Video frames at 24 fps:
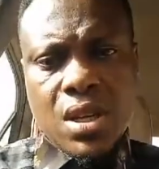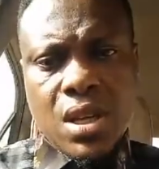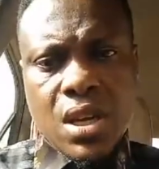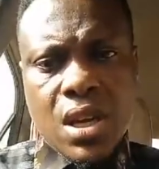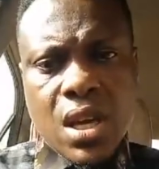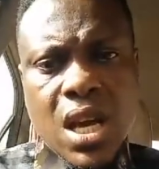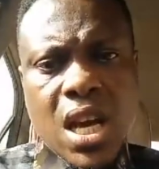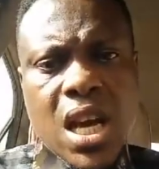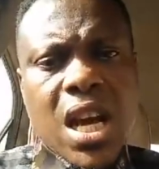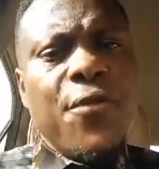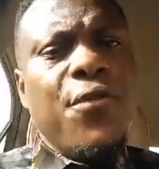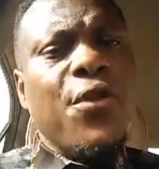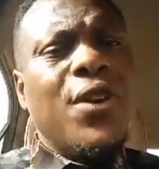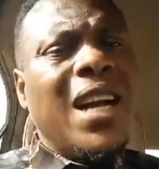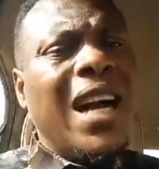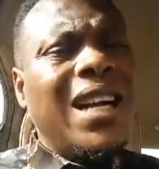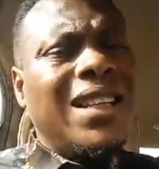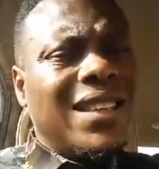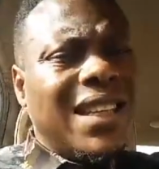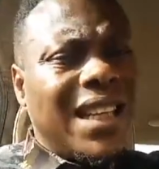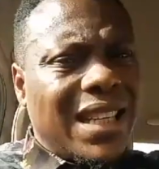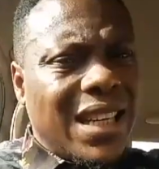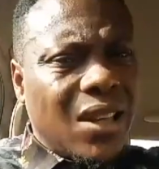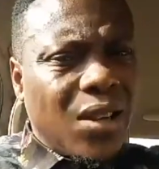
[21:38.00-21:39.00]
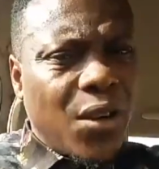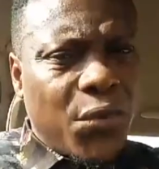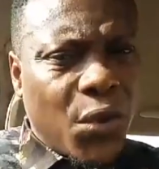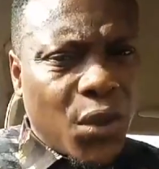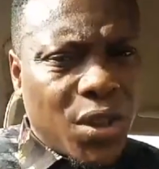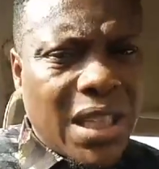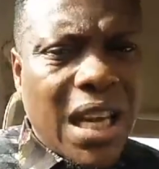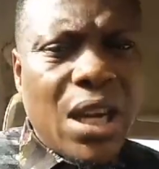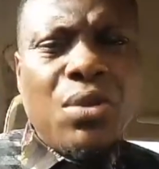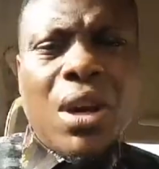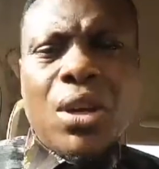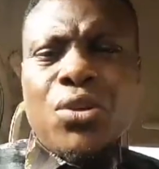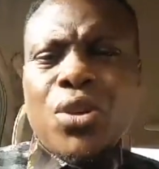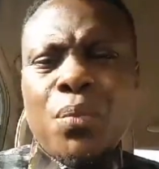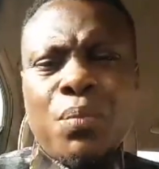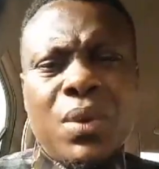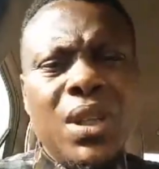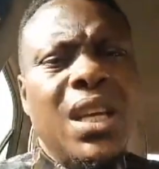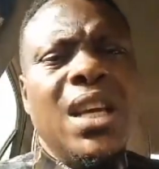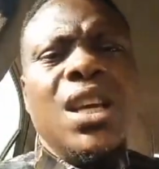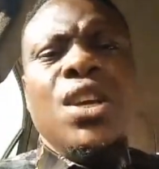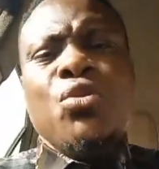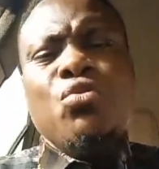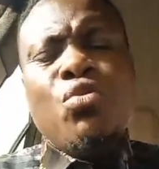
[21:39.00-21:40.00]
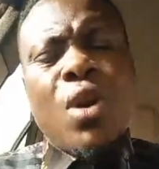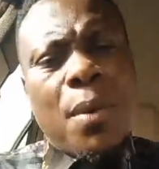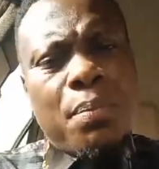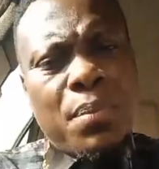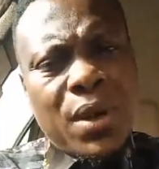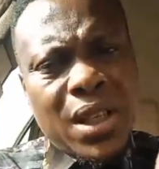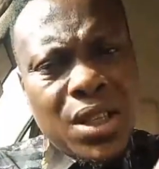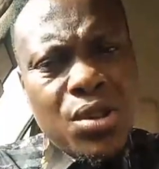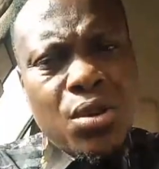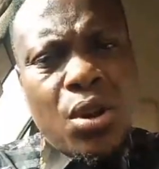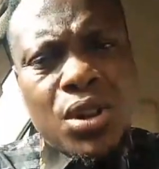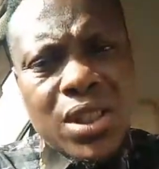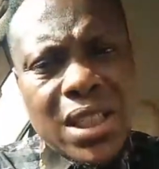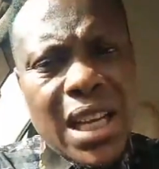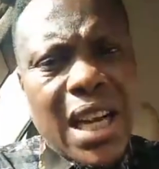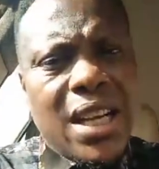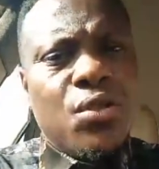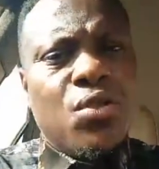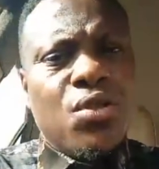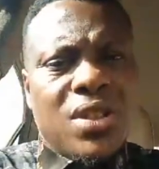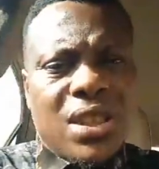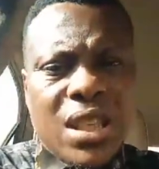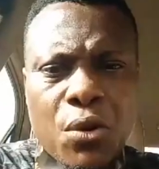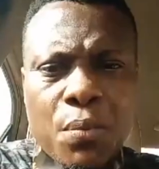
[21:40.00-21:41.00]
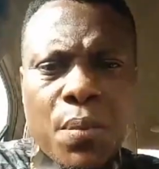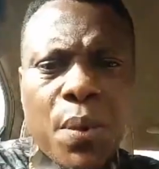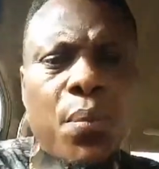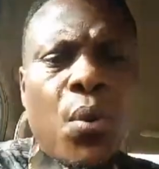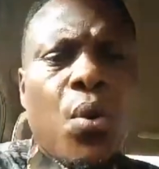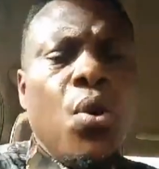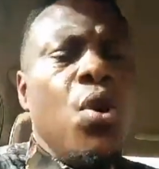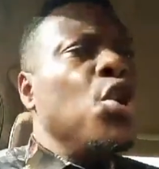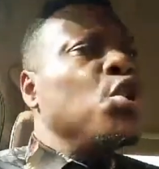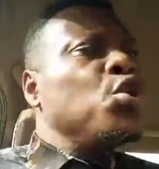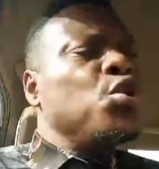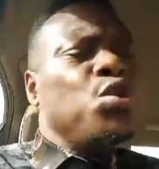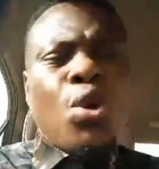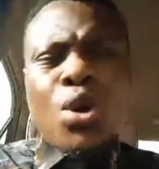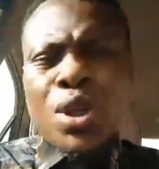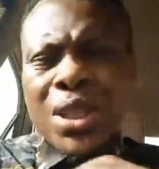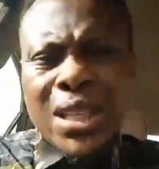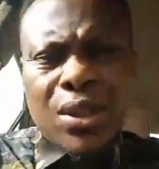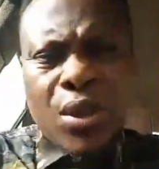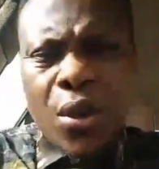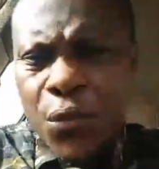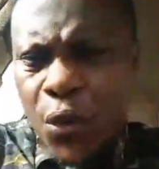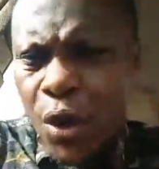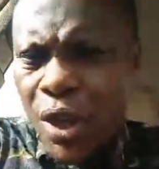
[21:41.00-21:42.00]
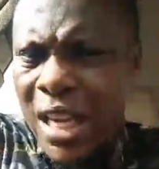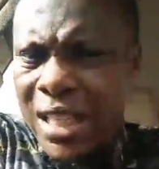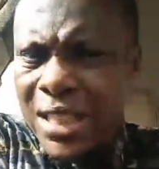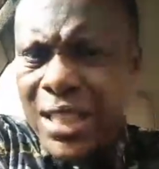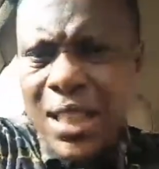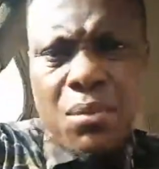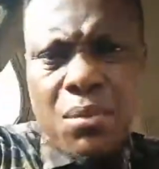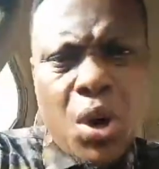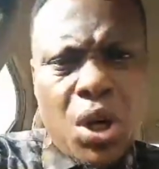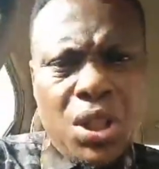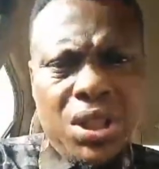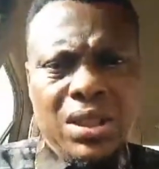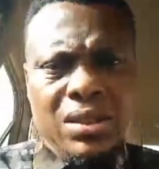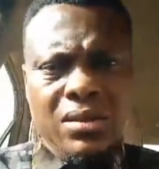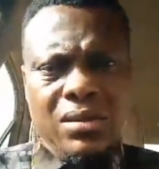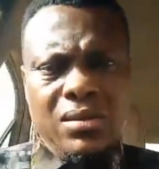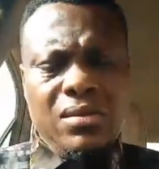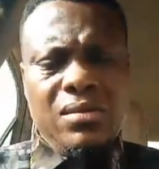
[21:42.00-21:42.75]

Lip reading: If you can't take care of your child, you are bringing your child to stay with people. No need of collecting money.